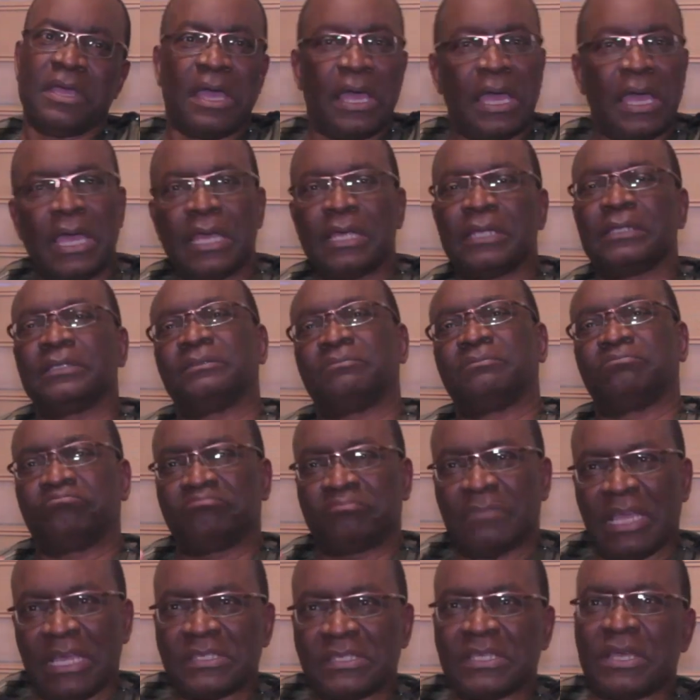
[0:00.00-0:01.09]

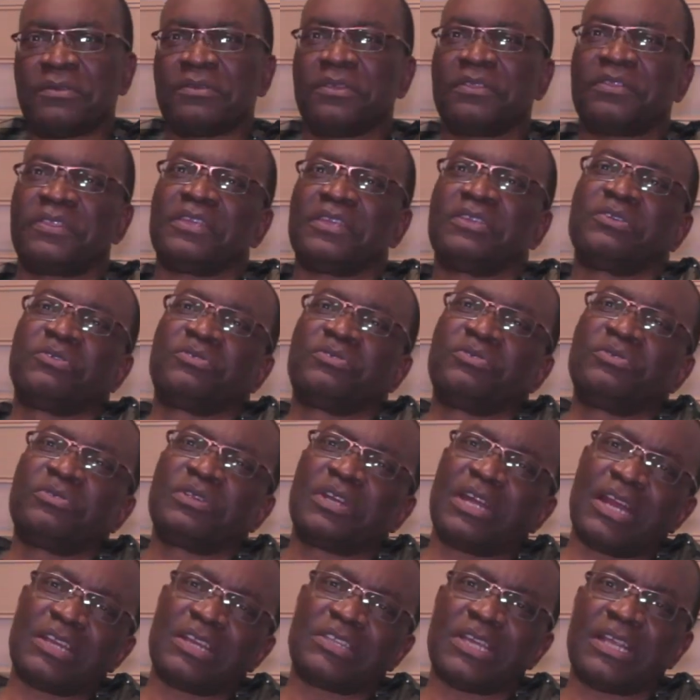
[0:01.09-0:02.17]
And that's how the thing grew
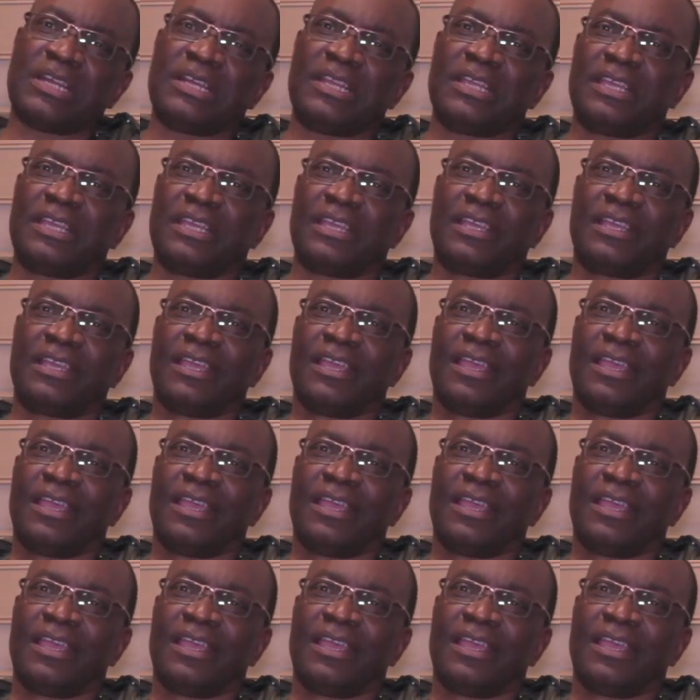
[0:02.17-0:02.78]
gradually,